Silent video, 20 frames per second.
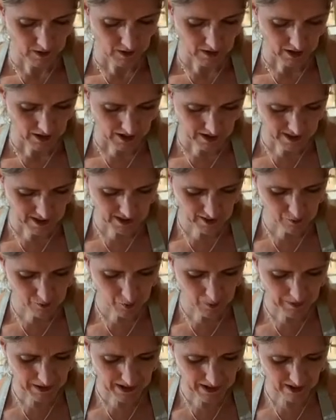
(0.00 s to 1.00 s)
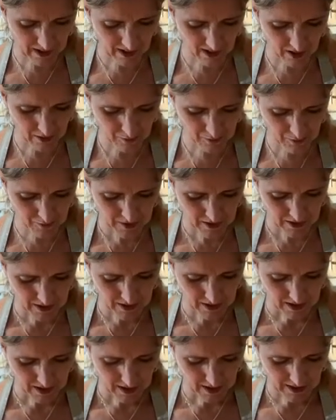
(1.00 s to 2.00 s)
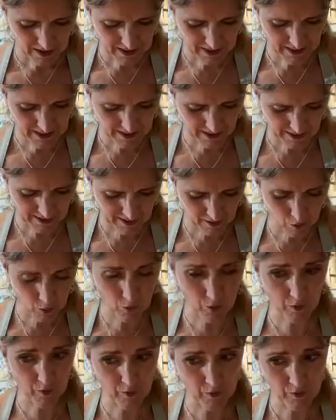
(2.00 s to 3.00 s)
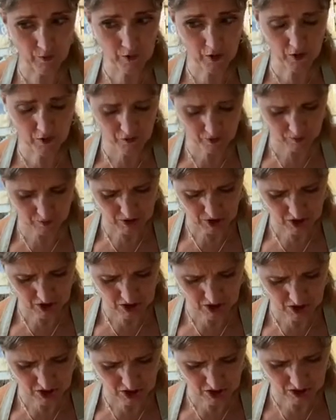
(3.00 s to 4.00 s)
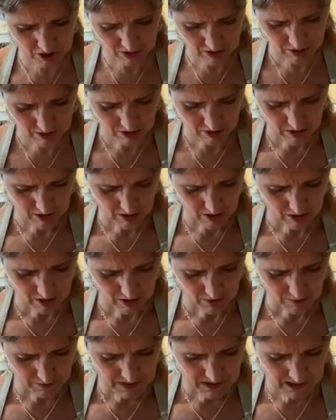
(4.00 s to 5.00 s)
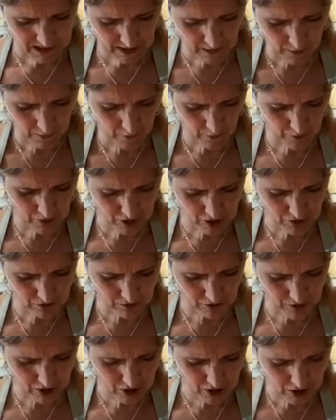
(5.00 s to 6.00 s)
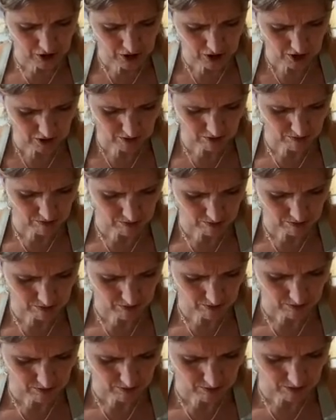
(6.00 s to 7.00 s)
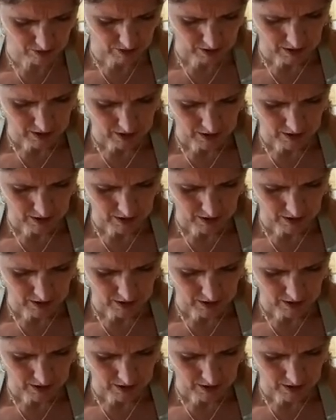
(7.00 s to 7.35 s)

I think that's probably enough. I think that calls for far too much ginger, particularly fresh root ginger. I